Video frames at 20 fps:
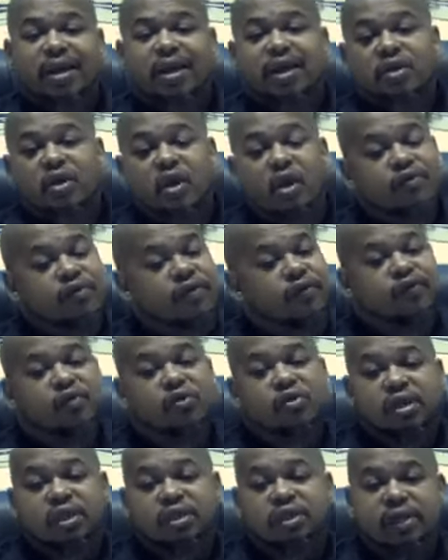in over
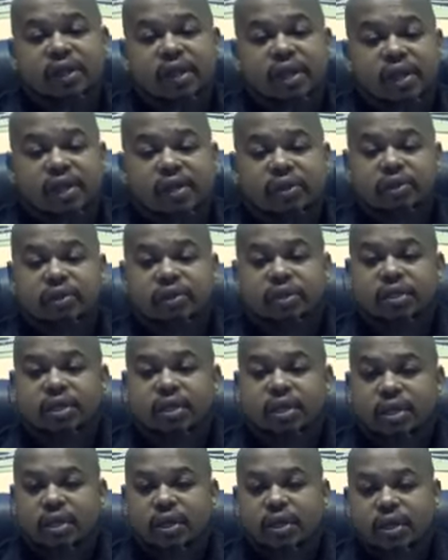400 years.
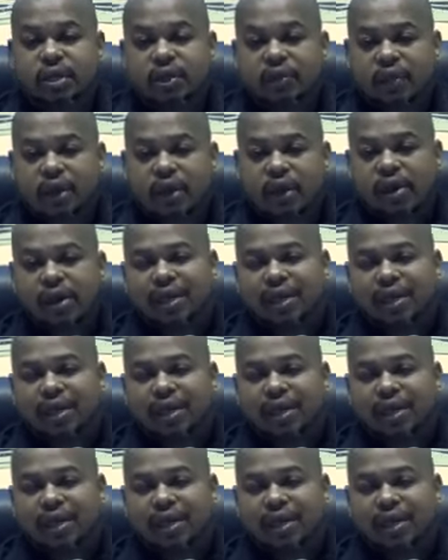They are